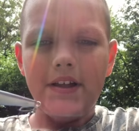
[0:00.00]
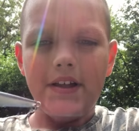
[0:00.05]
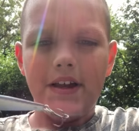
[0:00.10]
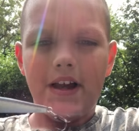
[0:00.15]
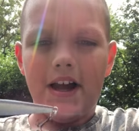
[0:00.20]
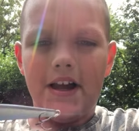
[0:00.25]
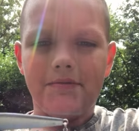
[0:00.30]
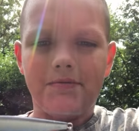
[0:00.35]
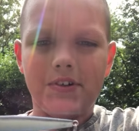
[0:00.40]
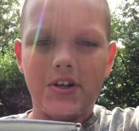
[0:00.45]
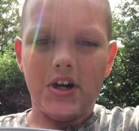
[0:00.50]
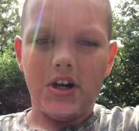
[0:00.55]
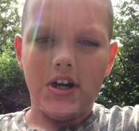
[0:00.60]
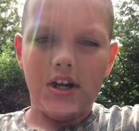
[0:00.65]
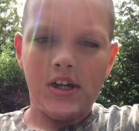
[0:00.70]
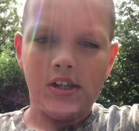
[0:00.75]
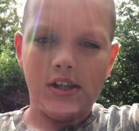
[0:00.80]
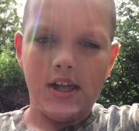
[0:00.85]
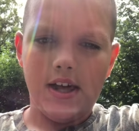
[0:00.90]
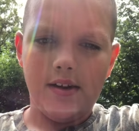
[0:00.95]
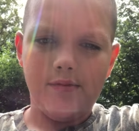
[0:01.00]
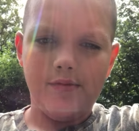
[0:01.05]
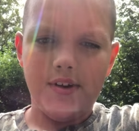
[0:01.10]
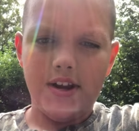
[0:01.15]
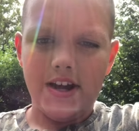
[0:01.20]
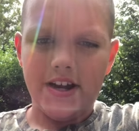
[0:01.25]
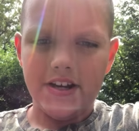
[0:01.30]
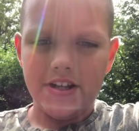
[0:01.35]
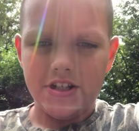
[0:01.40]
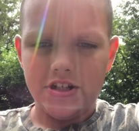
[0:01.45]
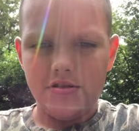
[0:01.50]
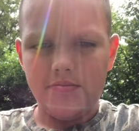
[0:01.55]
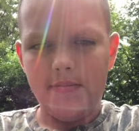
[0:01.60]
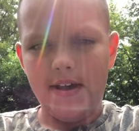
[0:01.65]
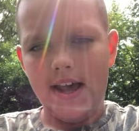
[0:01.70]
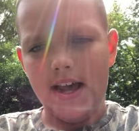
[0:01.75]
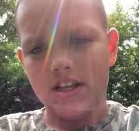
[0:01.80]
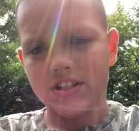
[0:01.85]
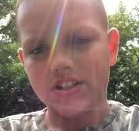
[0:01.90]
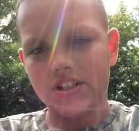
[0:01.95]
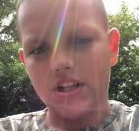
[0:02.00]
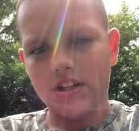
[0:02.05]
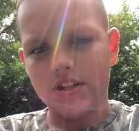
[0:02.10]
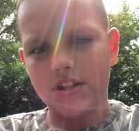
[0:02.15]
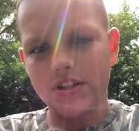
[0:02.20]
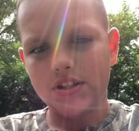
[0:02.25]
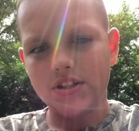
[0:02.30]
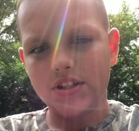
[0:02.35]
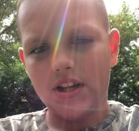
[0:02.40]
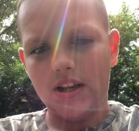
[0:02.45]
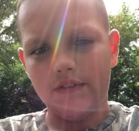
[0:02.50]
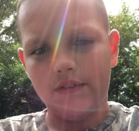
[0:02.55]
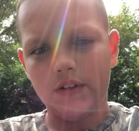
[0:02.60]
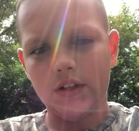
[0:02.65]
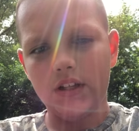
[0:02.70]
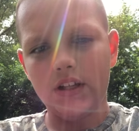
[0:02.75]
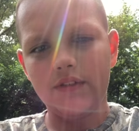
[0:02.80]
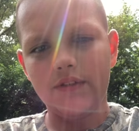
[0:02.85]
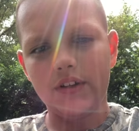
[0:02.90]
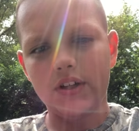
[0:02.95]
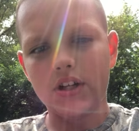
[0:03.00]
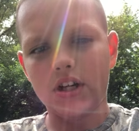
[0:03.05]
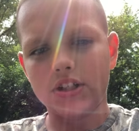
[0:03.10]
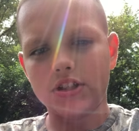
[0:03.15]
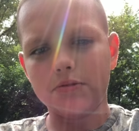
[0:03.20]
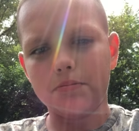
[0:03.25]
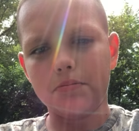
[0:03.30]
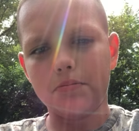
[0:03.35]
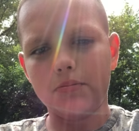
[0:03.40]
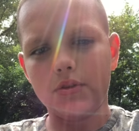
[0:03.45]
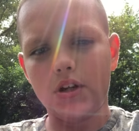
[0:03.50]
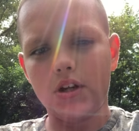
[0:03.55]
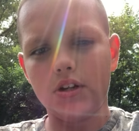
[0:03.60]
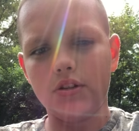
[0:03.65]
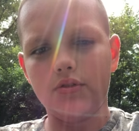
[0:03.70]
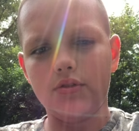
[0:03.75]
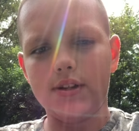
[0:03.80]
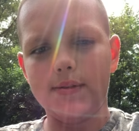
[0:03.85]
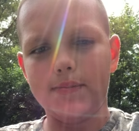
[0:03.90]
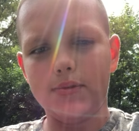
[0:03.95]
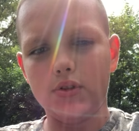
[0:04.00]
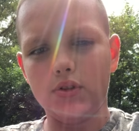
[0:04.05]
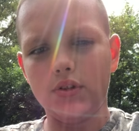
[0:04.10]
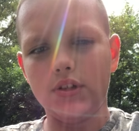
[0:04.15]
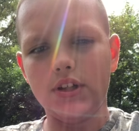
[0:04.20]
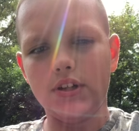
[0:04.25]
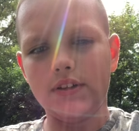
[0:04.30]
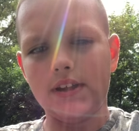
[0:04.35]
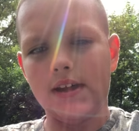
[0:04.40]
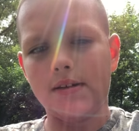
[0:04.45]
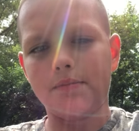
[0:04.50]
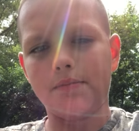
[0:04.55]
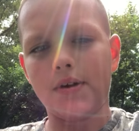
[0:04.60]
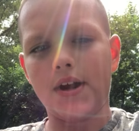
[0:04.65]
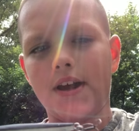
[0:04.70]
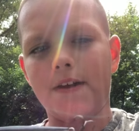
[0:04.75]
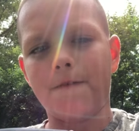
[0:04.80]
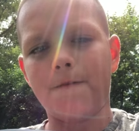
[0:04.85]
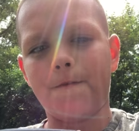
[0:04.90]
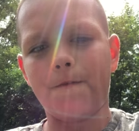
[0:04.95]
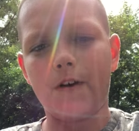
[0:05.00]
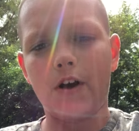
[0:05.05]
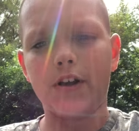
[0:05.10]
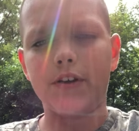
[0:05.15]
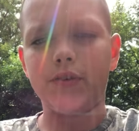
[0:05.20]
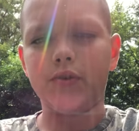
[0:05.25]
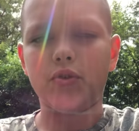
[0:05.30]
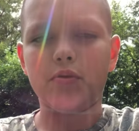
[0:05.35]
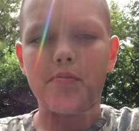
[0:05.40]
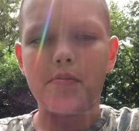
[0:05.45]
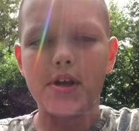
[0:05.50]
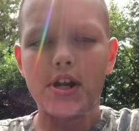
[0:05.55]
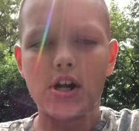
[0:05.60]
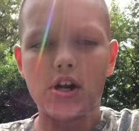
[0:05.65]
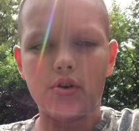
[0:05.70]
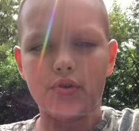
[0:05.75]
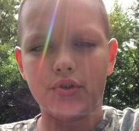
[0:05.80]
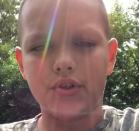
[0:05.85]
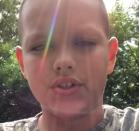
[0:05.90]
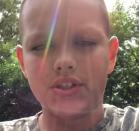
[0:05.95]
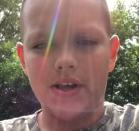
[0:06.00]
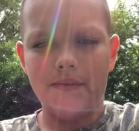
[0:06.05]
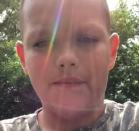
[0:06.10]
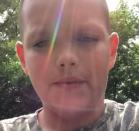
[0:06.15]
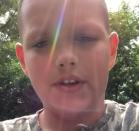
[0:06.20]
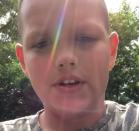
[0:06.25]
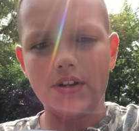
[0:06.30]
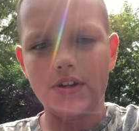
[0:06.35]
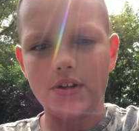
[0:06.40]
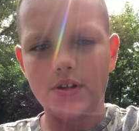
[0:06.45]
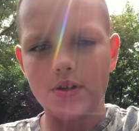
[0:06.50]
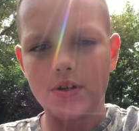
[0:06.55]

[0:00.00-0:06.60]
I've caught a lot of 9-inch bass on this. I've even caught some hungry bluegill that probably thought it was a minnow or something.